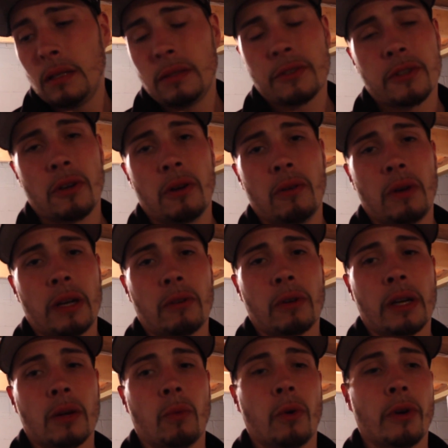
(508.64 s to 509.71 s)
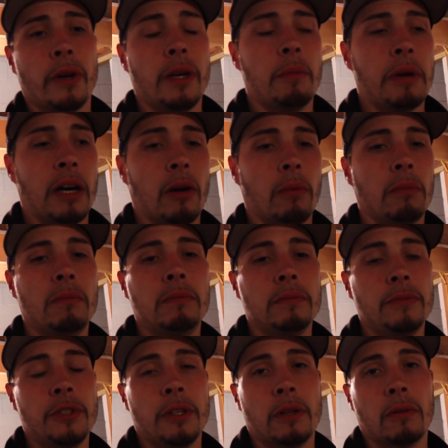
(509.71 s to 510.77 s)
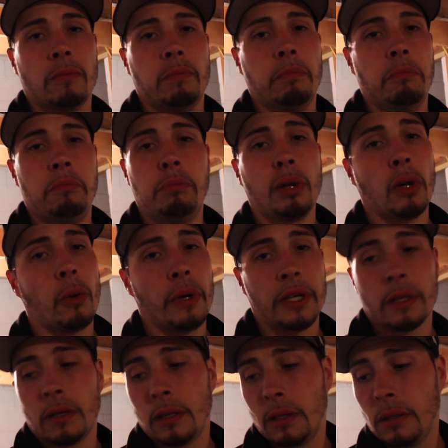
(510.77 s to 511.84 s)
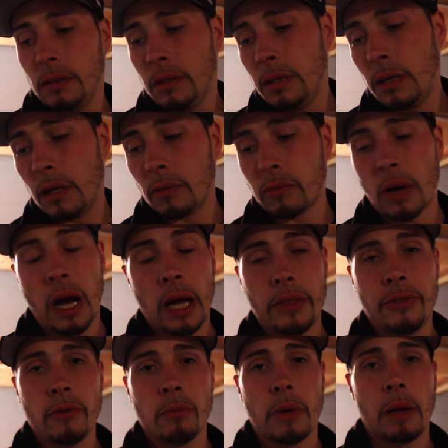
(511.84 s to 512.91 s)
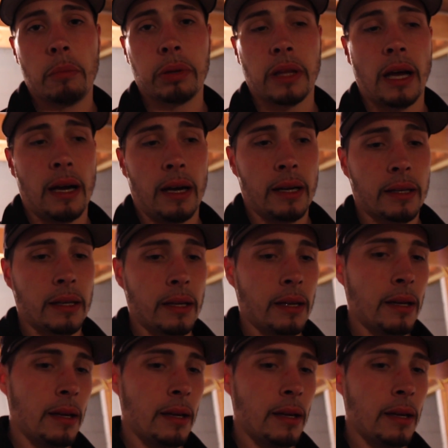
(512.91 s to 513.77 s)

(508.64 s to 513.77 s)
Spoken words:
So I don't gotta worry about, you know, blowing a rod through my block.